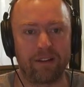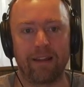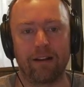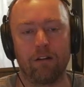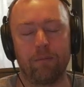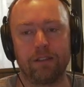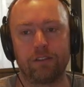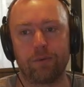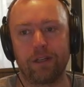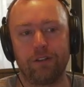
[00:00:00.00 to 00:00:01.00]
that a little bit.
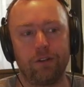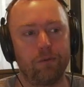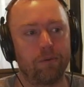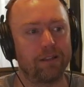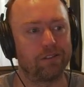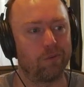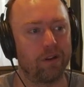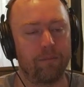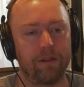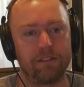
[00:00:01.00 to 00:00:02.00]
So we could do +1
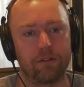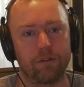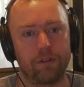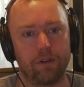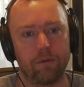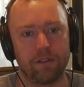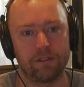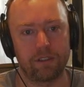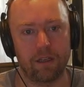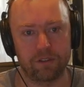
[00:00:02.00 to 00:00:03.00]
and be 0 and 2, but
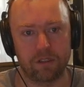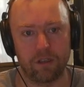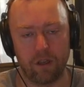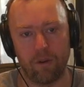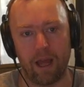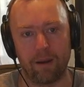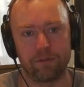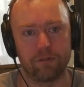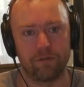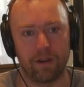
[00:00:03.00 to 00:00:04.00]
instead I'm just going to do an
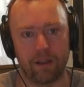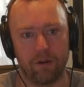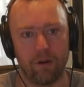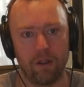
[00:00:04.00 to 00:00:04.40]
absolute value.